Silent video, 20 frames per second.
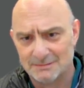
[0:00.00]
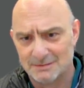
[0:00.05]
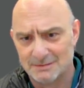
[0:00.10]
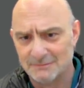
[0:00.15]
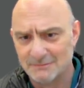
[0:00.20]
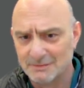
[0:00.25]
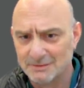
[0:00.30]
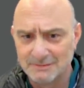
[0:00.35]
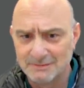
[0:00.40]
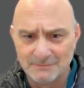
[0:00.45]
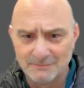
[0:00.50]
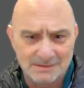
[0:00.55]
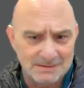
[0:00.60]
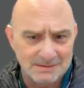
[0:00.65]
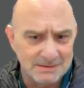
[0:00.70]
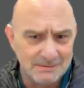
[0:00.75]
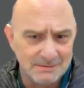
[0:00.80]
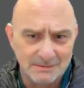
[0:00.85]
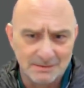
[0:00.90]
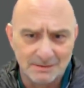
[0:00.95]
Have you ever
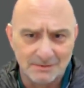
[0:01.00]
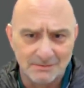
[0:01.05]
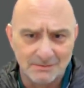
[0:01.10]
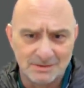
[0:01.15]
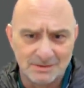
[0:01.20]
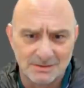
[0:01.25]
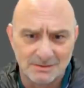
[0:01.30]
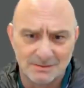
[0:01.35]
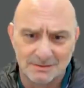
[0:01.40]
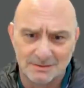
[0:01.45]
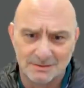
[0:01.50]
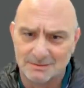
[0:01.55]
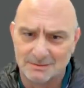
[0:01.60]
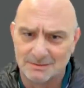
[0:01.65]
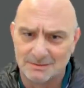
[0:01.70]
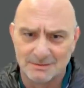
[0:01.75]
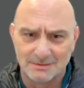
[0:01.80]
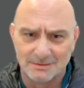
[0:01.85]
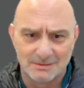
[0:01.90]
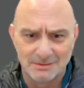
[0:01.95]
seen the ocean,
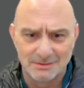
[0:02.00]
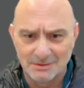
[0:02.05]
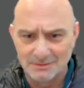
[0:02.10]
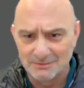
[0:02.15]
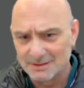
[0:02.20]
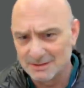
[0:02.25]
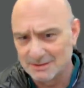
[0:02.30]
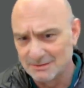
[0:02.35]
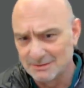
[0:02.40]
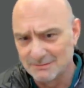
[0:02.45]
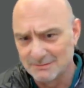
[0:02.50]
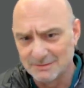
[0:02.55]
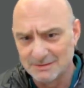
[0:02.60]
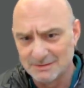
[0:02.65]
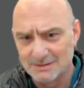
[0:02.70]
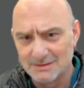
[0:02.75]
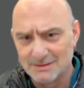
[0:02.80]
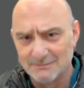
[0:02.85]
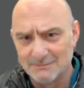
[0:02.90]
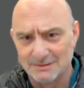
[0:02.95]
and how do you get to the
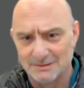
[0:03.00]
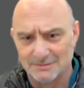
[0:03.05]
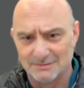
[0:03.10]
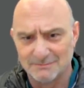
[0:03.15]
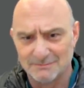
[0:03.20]
Navy?